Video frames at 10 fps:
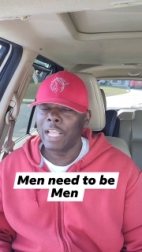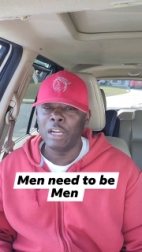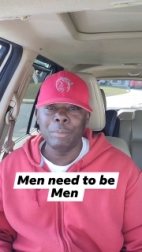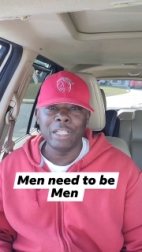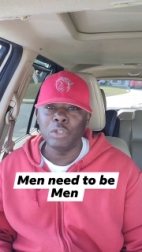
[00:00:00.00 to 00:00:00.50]
He
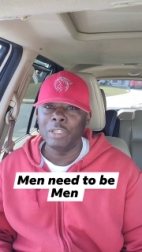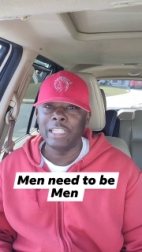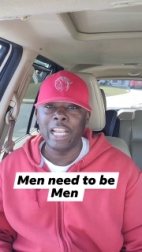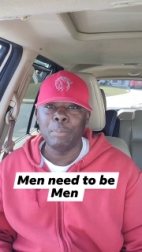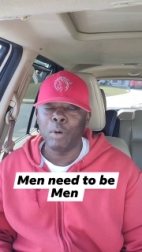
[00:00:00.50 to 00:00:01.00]
done been to a
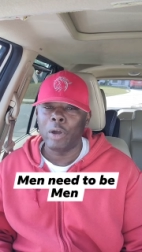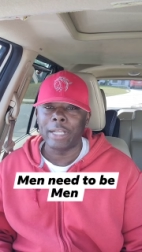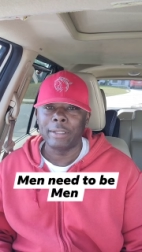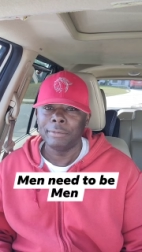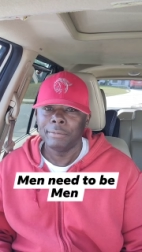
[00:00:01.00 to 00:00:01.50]
Diddy
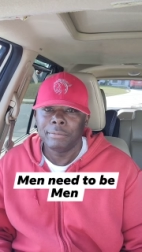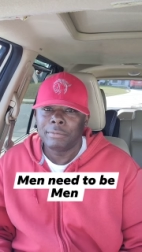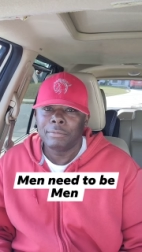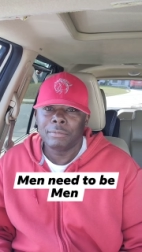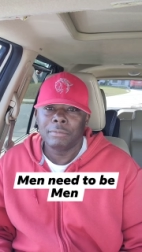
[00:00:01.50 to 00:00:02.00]
party
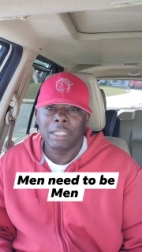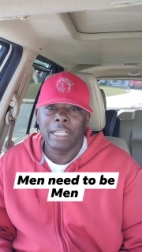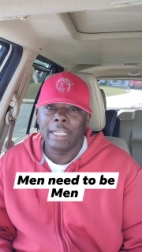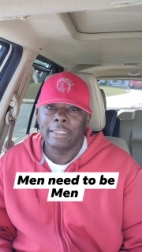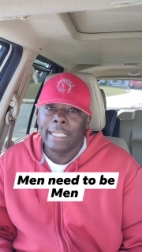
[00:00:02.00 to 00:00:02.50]

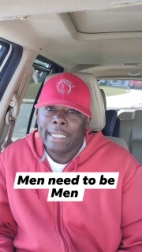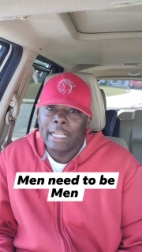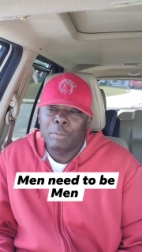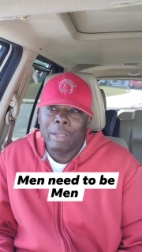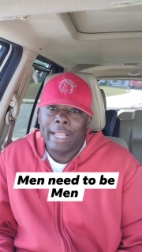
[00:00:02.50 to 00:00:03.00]
because he
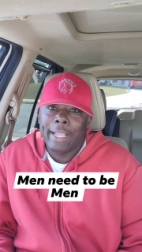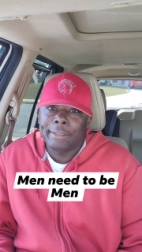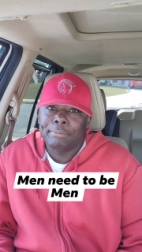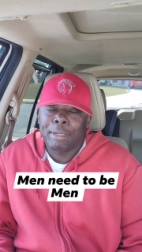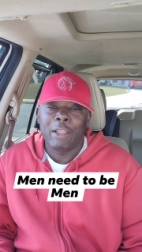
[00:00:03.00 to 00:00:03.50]
let a
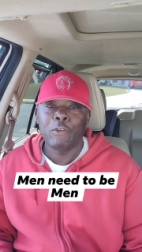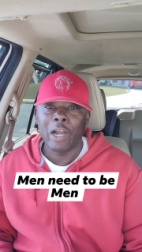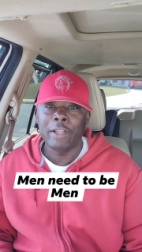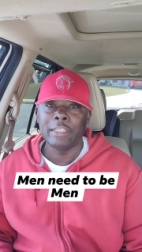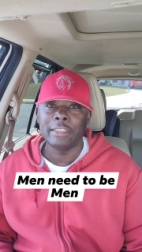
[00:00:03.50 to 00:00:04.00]
man pay for
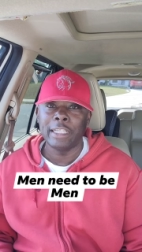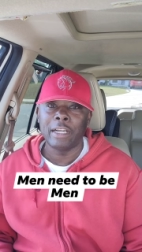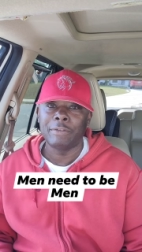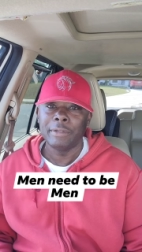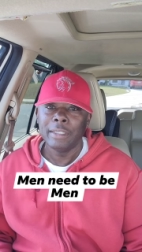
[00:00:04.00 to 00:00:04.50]
all his
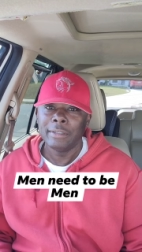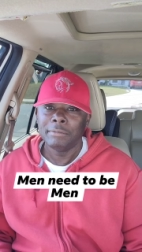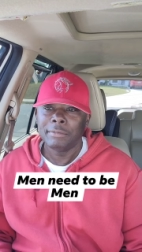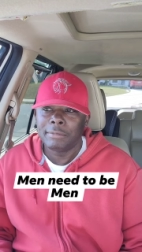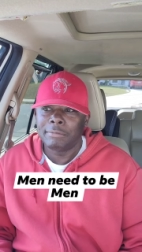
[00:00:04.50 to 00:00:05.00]
stuff.
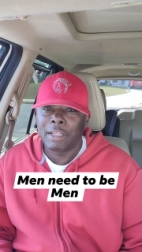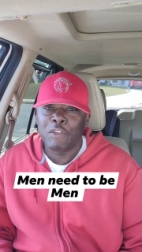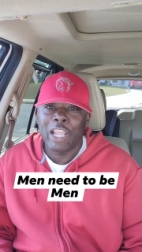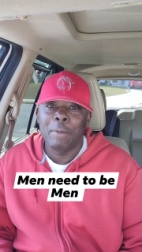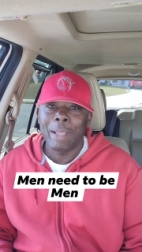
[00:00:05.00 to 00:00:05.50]

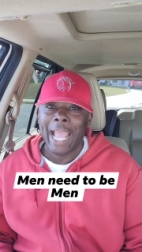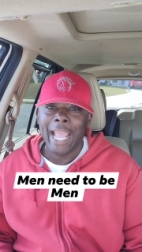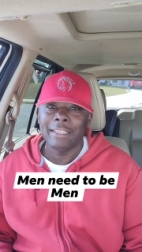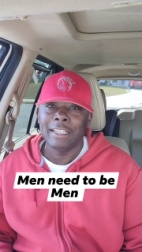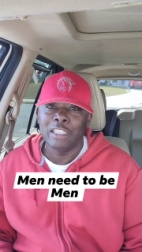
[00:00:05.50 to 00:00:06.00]
If you get
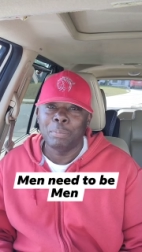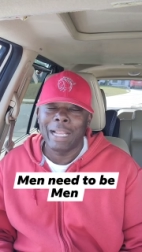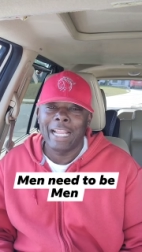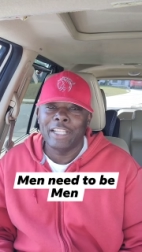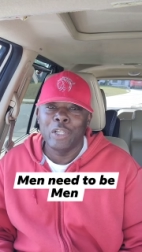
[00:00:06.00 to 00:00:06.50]
mad, this
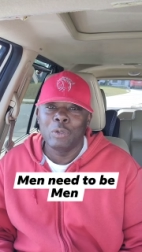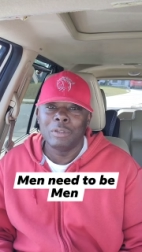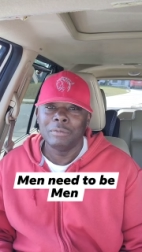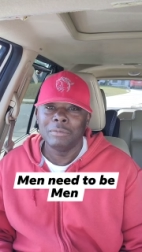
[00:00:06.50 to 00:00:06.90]
apply to you.